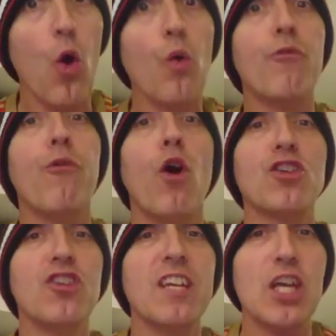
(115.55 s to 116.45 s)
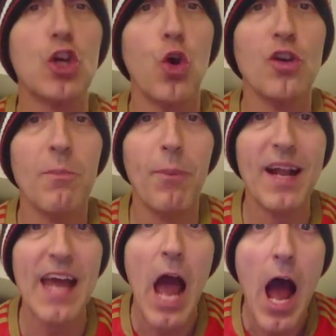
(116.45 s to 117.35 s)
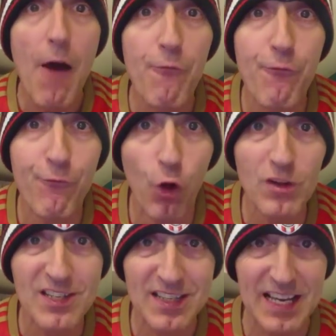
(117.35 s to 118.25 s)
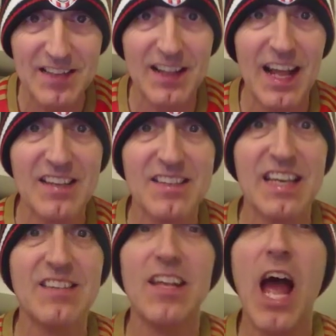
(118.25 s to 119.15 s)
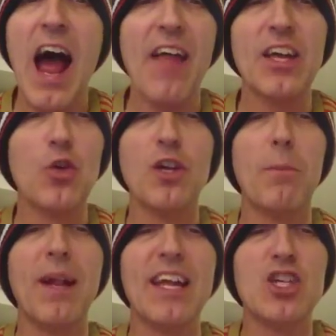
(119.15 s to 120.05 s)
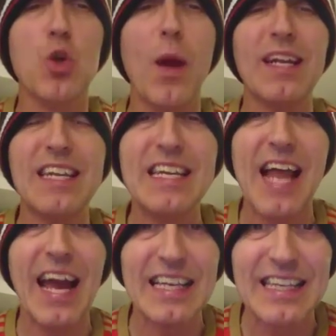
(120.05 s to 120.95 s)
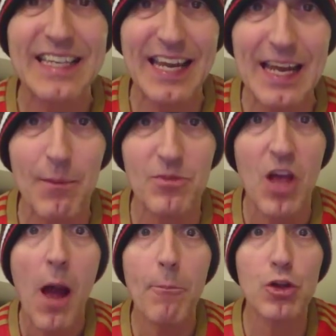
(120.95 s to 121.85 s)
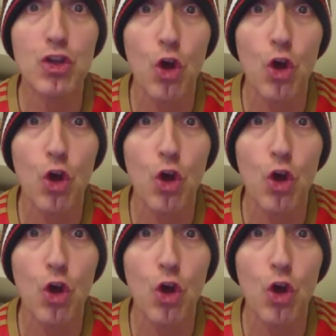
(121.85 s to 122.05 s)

Unfortunately, you couldn't play a full season last season. I think you only played 29 games but